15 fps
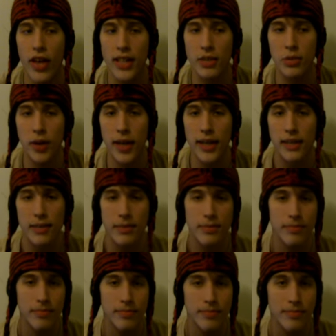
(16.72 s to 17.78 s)
That's right.
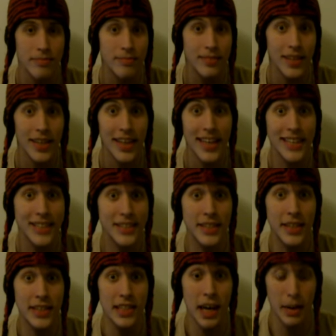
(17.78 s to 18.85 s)
It's tea